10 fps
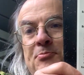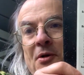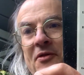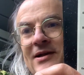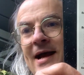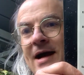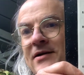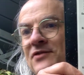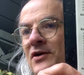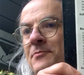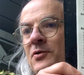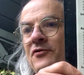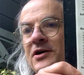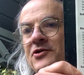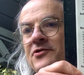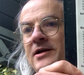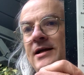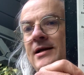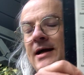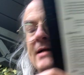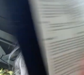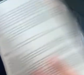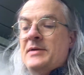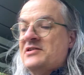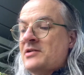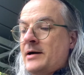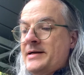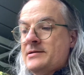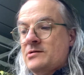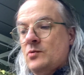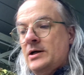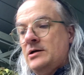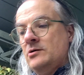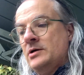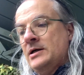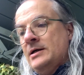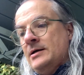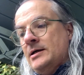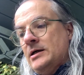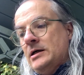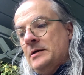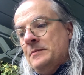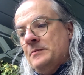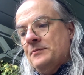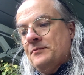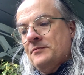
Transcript: but the layout is very perfunctory. It's a little bit tight as well. Um,